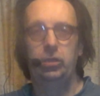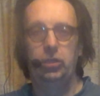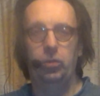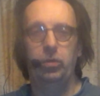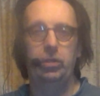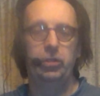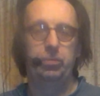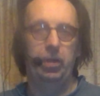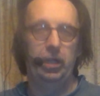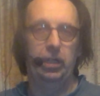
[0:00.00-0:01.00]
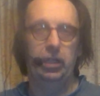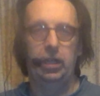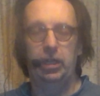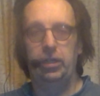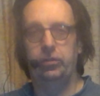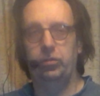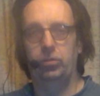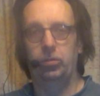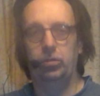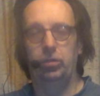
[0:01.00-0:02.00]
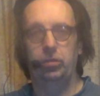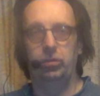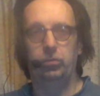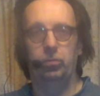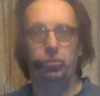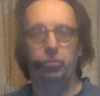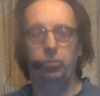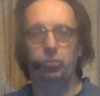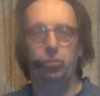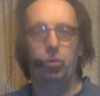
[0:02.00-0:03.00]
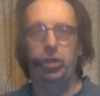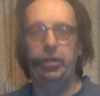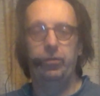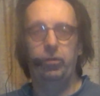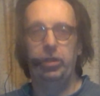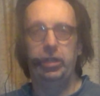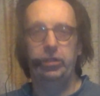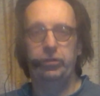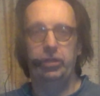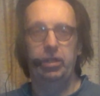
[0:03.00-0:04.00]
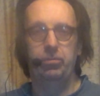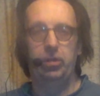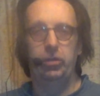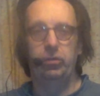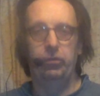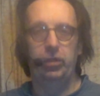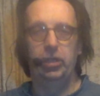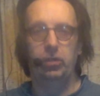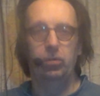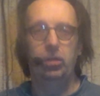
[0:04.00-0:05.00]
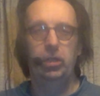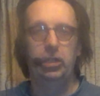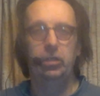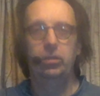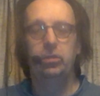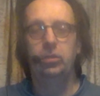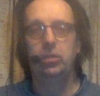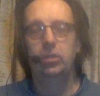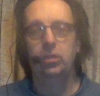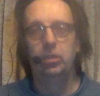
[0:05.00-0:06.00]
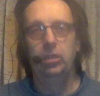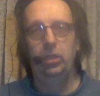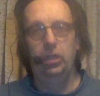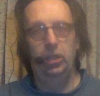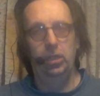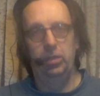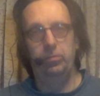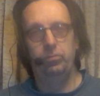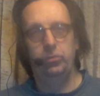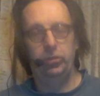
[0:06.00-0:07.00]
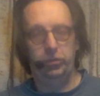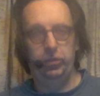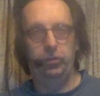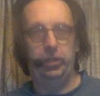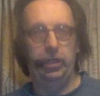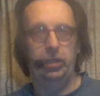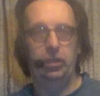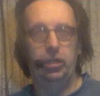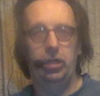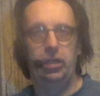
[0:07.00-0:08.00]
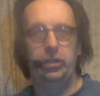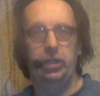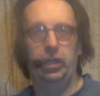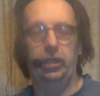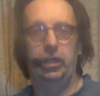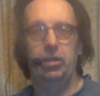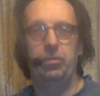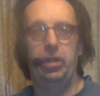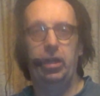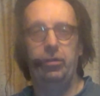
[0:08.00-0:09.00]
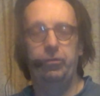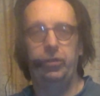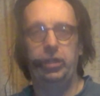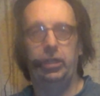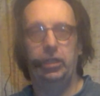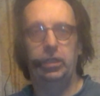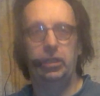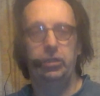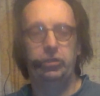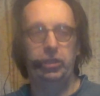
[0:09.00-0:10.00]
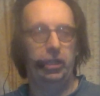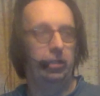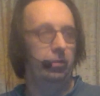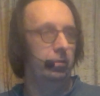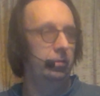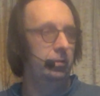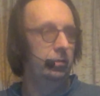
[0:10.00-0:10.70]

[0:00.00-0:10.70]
doing the spinning class or whatever it is that I'm going to do a video on, um, you're still getting content coming off the uh, channel.